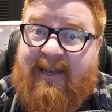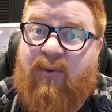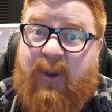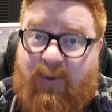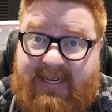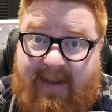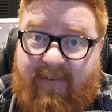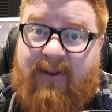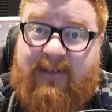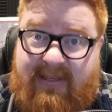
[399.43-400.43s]
We were
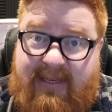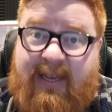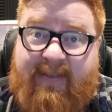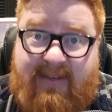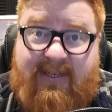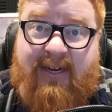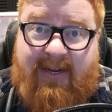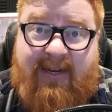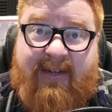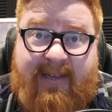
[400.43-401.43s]
definitely seeing the
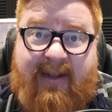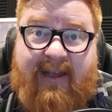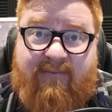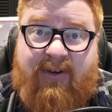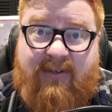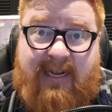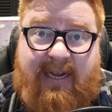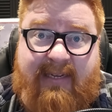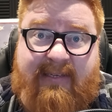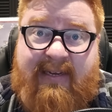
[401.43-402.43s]
Sa'a in Lanfear's
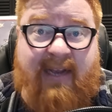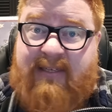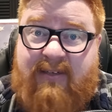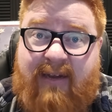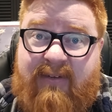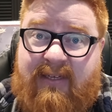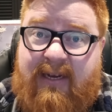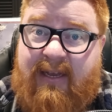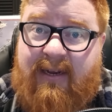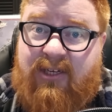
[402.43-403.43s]
eyes. I still haven't seen
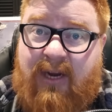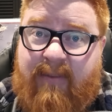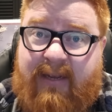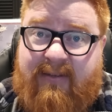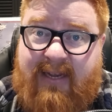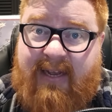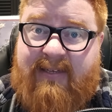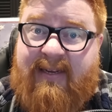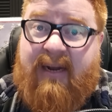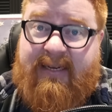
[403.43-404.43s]
it in Ishamael's
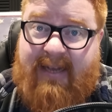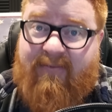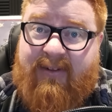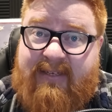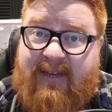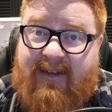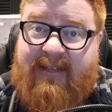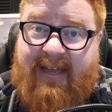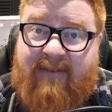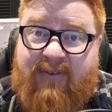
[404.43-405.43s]
eyes, but I definitely saw it
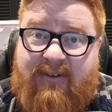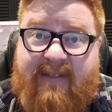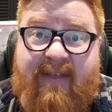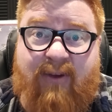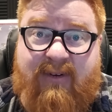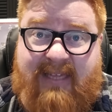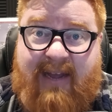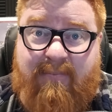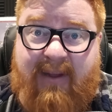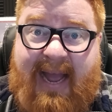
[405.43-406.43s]
in Lanfear's. And then there was
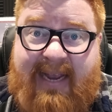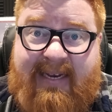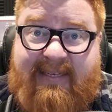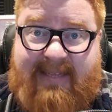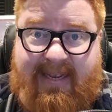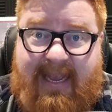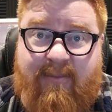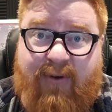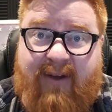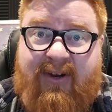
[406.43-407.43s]
that blackness that came
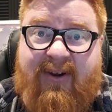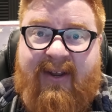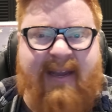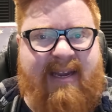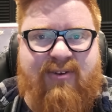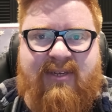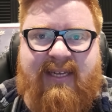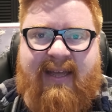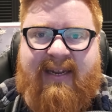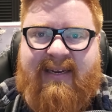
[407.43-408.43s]
around her. Interesting
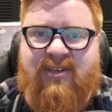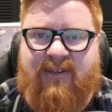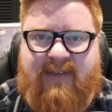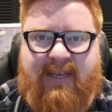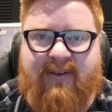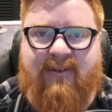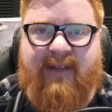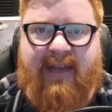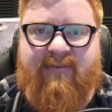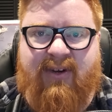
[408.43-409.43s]
that it didn't just heal
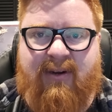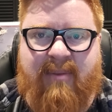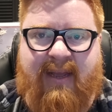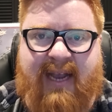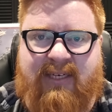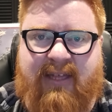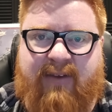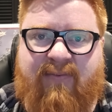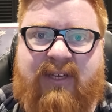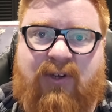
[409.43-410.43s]
Lanfear, but it actually like
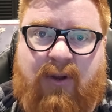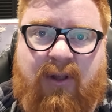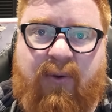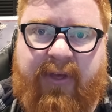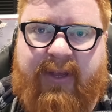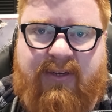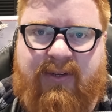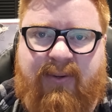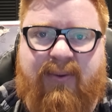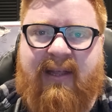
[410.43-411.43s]
fixed her clothing
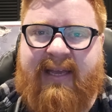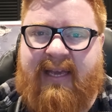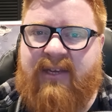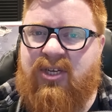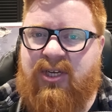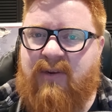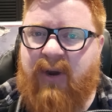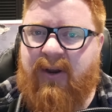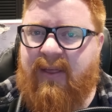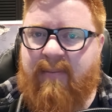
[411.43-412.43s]
too. Like, is she
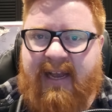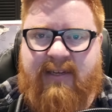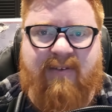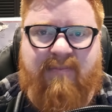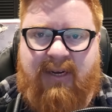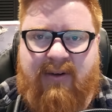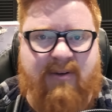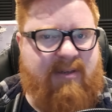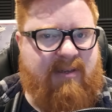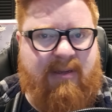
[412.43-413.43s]
wearing the Mask of
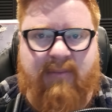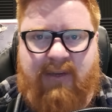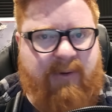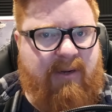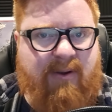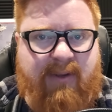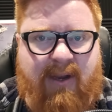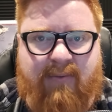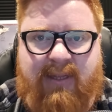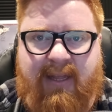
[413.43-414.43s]
Mirrors? Is something weird going
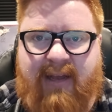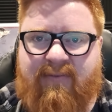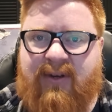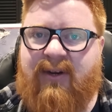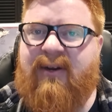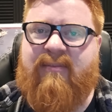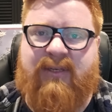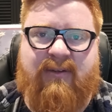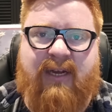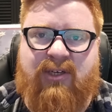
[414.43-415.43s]
on with Lanfear?
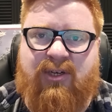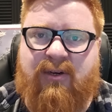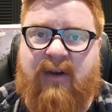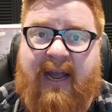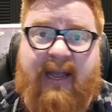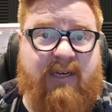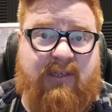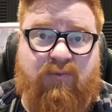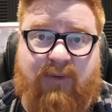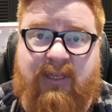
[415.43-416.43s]
Still not sure. I
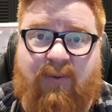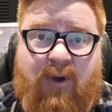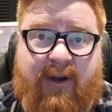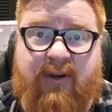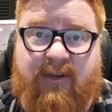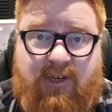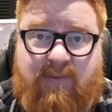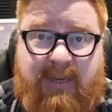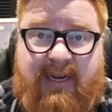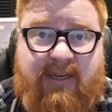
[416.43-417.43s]
actually really want her to
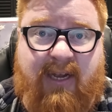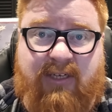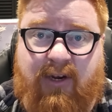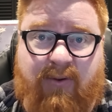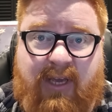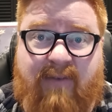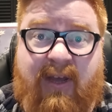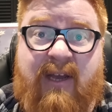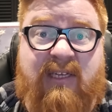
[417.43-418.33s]
just be Natasha O'Keefe.